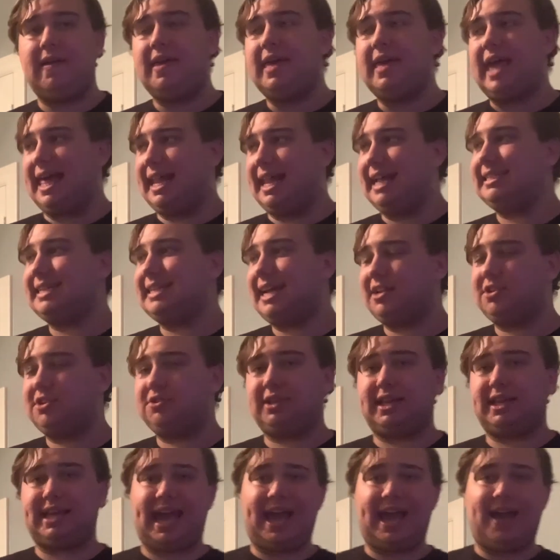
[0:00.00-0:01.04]
and that's
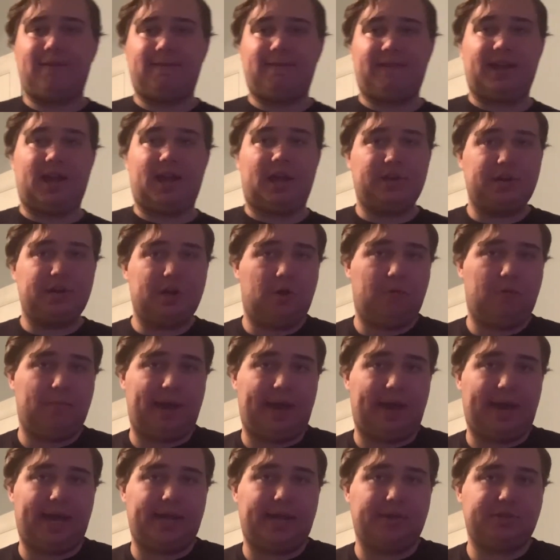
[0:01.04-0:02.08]
actually having a
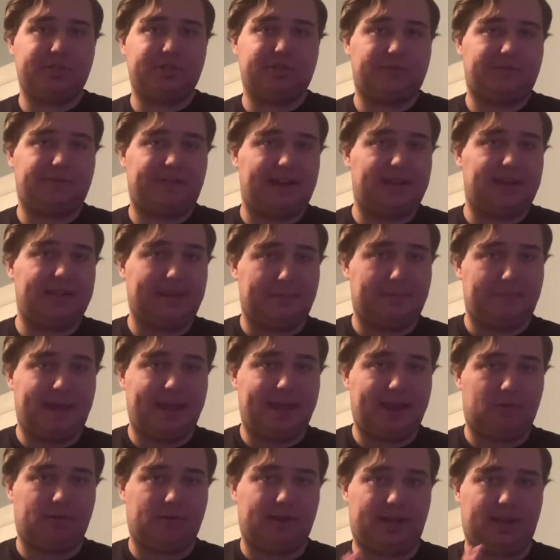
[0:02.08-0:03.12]
No-Maj finally
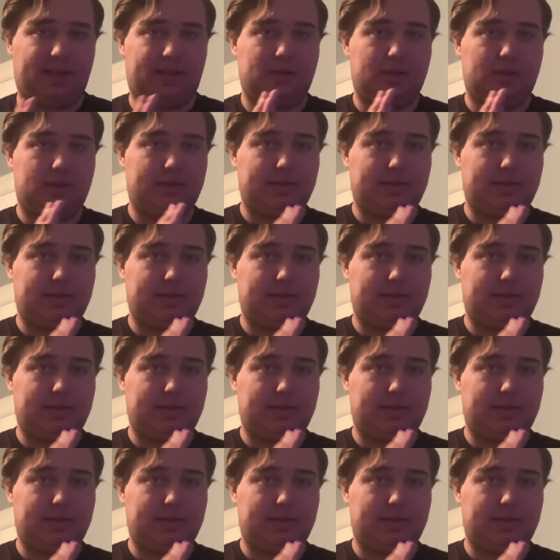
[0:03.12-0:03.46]
marry